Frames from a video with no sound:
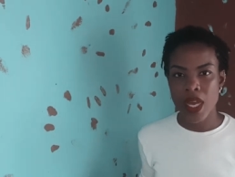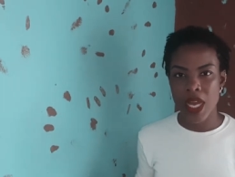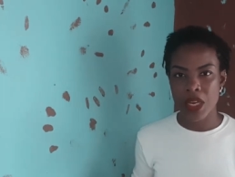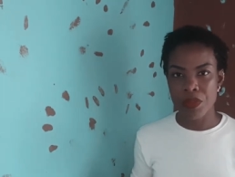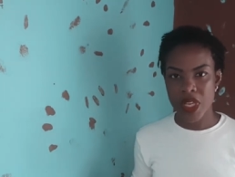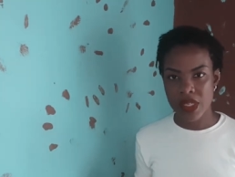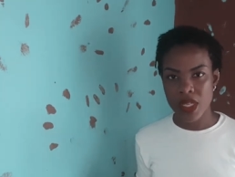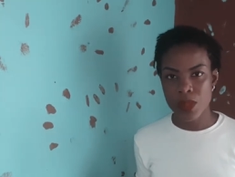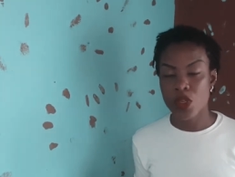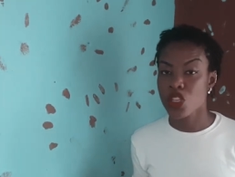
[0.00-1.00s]
and
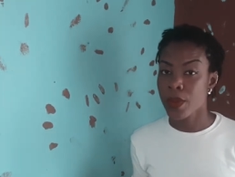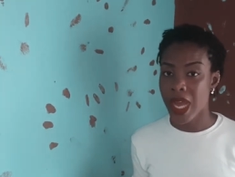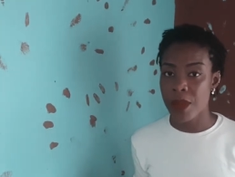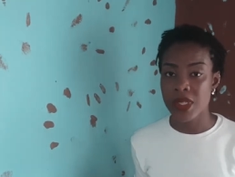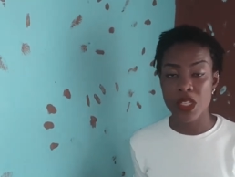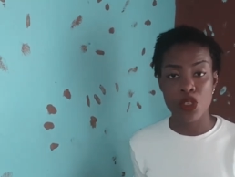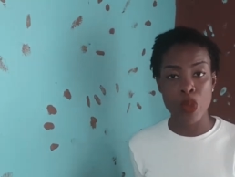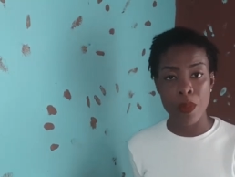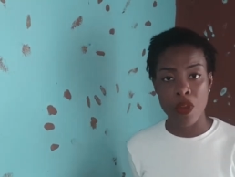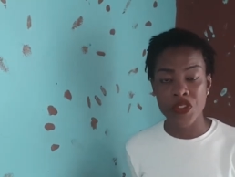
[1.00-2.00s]
mix it. But some camps let
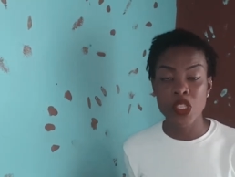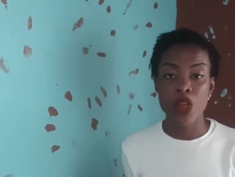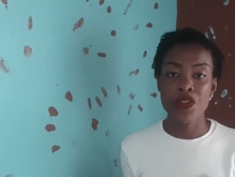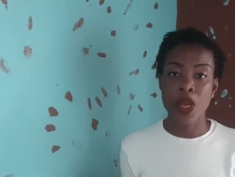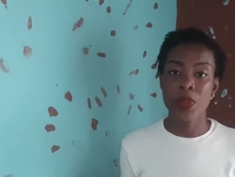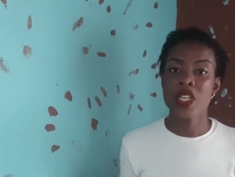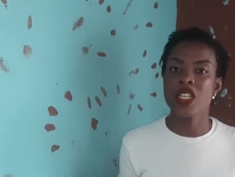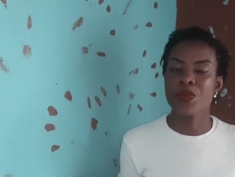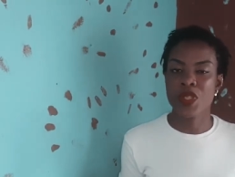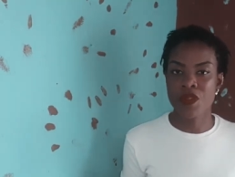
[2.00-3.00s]
you wear mufti, or if you are
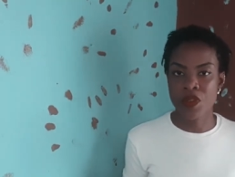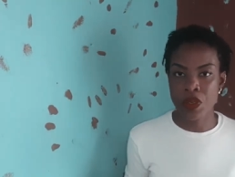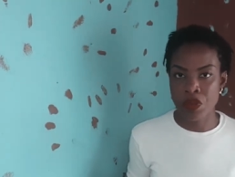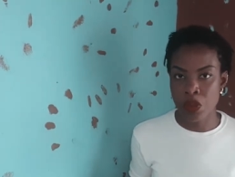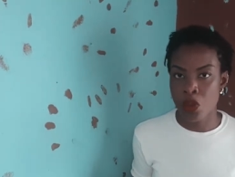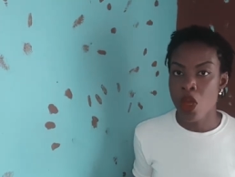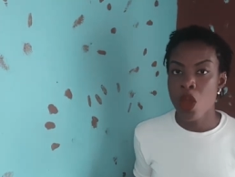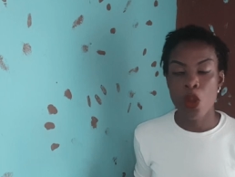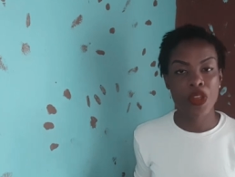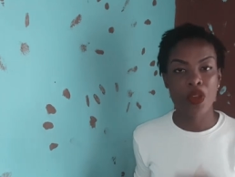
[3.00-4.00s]
playing a specific role,
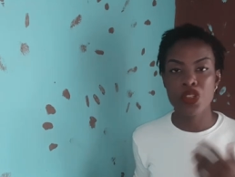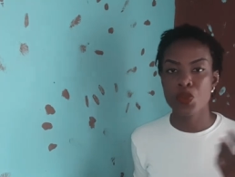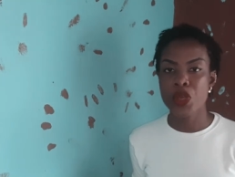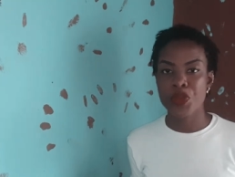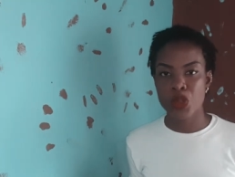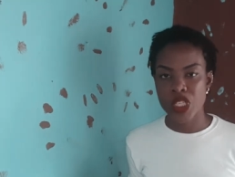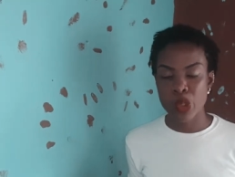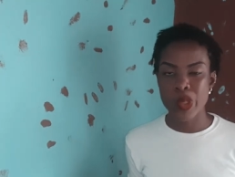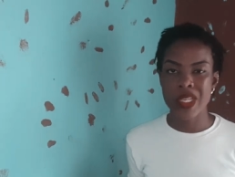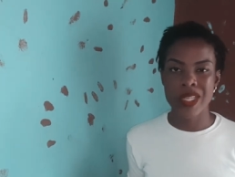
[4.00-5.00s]
or you're going to be a
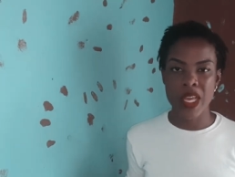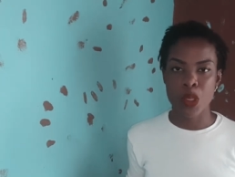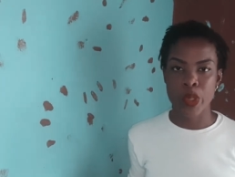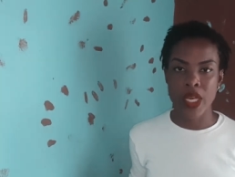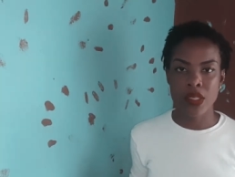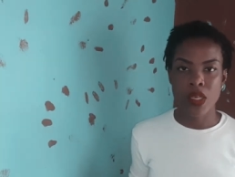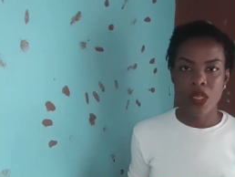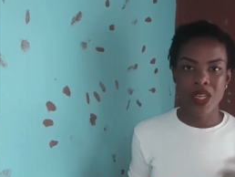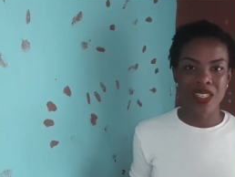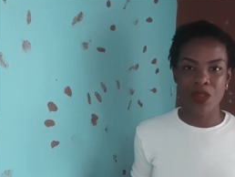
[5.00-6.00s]
beauty queen, then you get
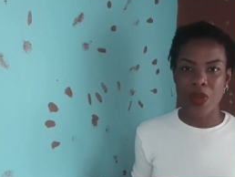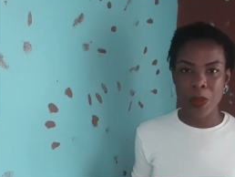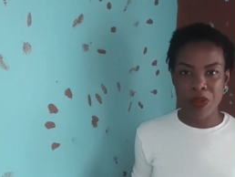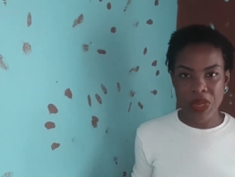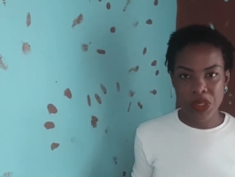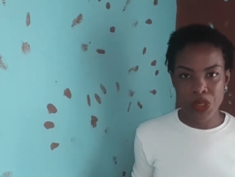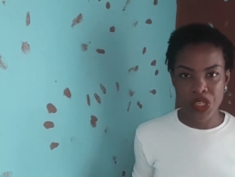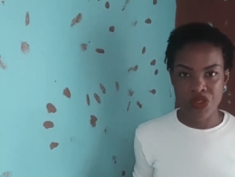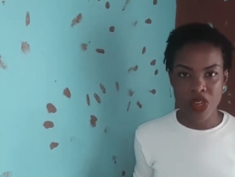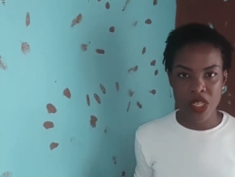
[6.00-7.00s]
uh, they'll probably rent
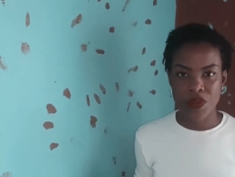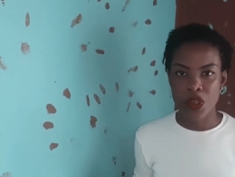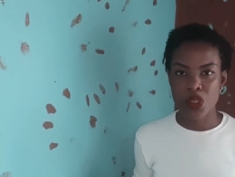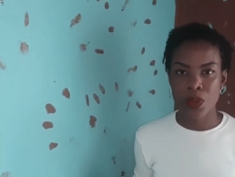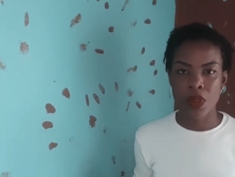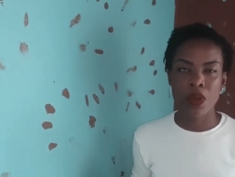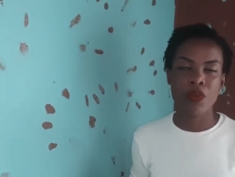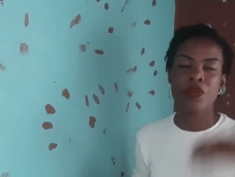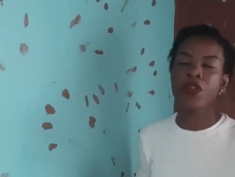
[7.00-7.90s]
you a dress for you to be all